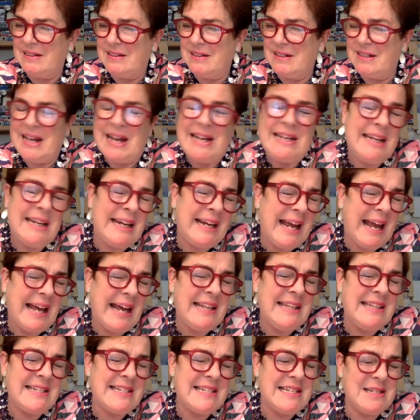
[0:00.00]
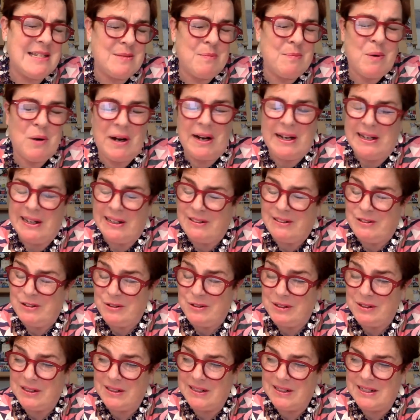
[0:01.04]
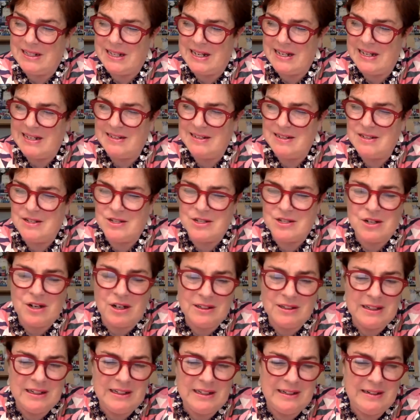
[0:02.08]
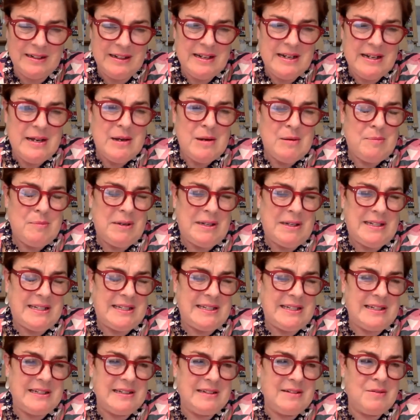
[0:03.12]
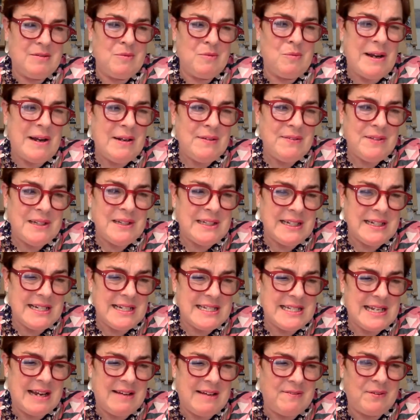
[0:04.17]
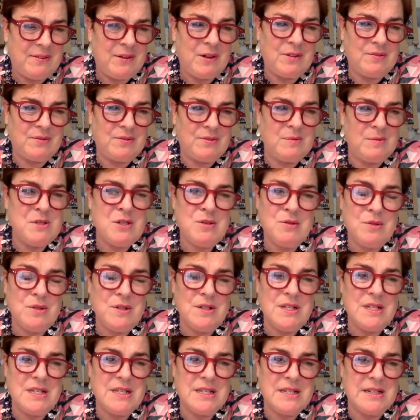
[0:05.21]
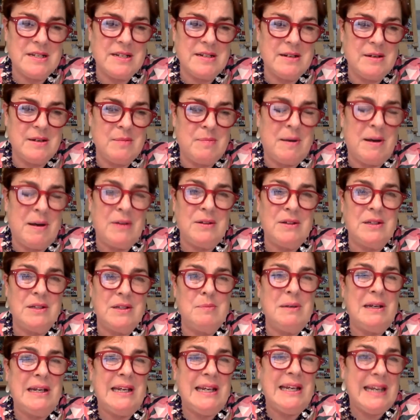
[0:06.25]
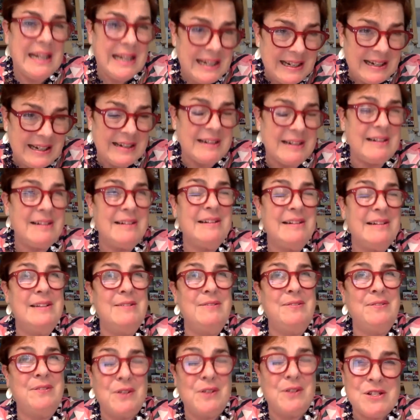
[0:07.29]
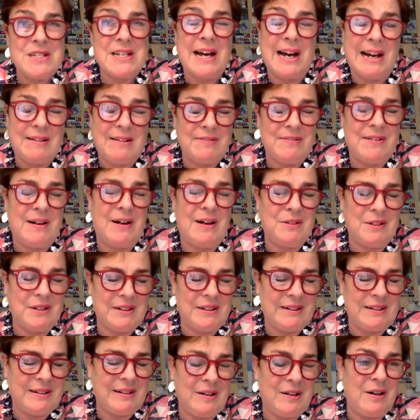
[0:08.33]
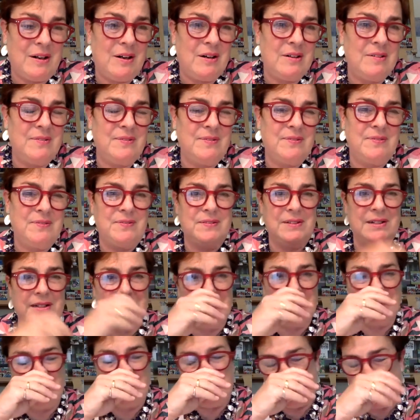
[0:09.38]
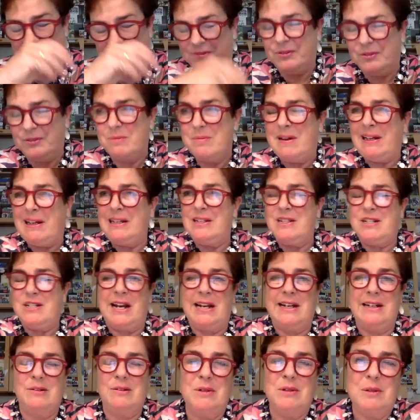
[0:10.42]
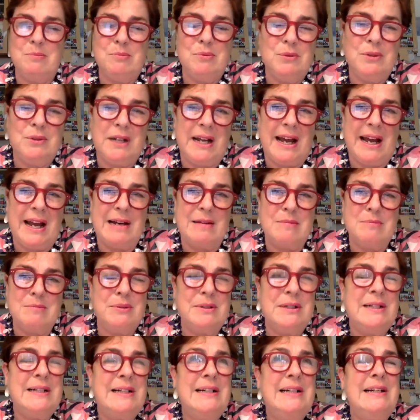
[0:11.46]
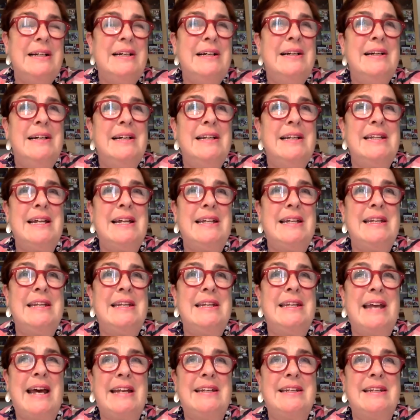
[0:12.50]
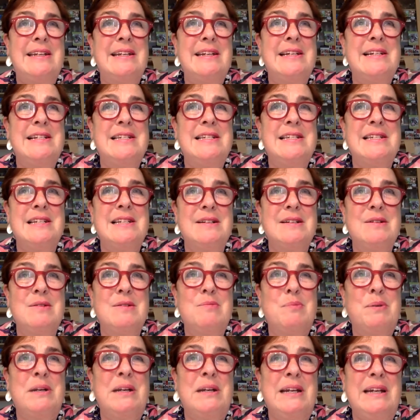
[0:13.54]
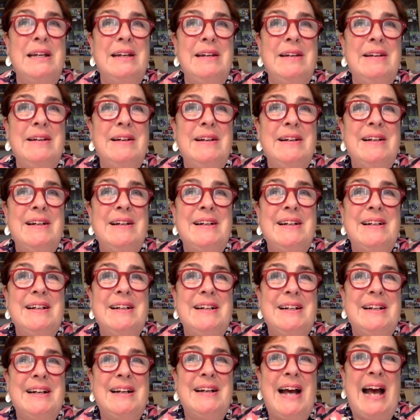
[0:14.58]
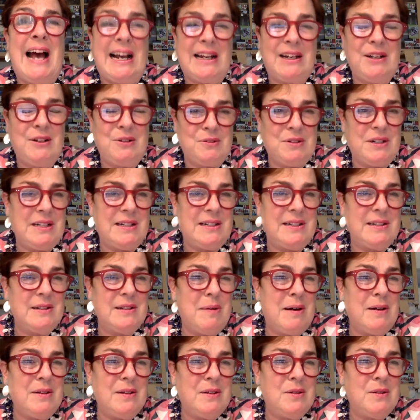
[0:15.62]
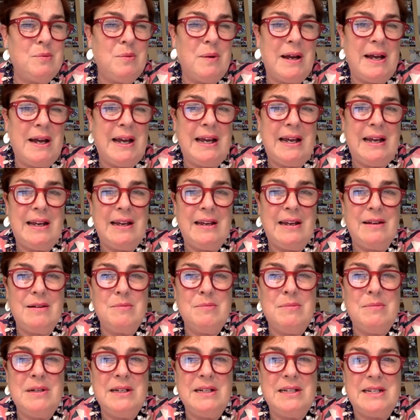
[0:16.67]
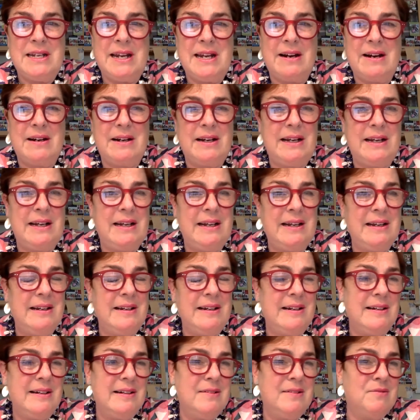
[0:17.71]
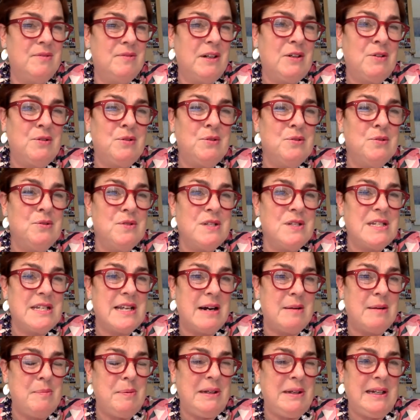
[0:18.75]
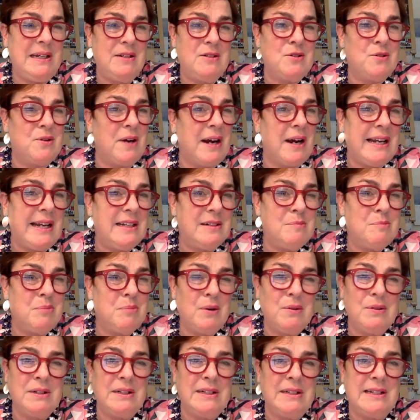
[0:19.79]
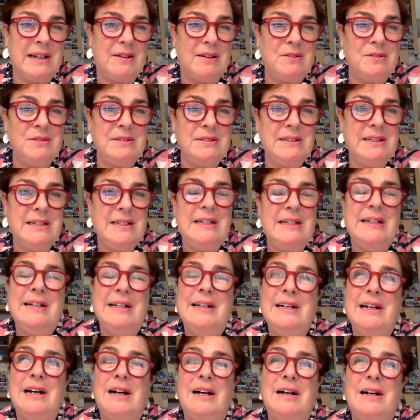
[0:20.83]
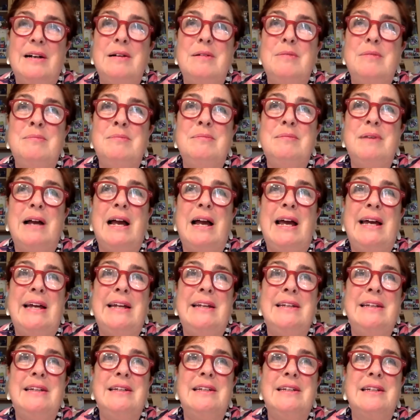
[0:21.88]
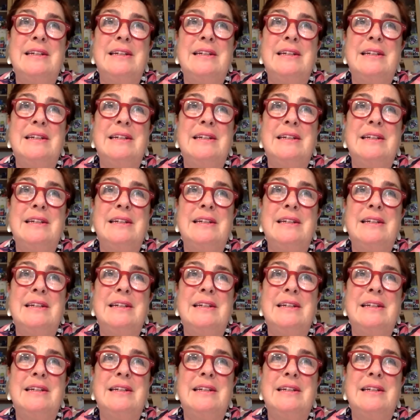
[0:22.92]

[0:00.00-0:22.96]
again, this is more anecdotal than scholarly, but one of the things I've heard from students about the beginning, the first half hour of a Full Metal Jacket was boot camp, that is still pretty accurate about the way military recruits are being trained and broken down. And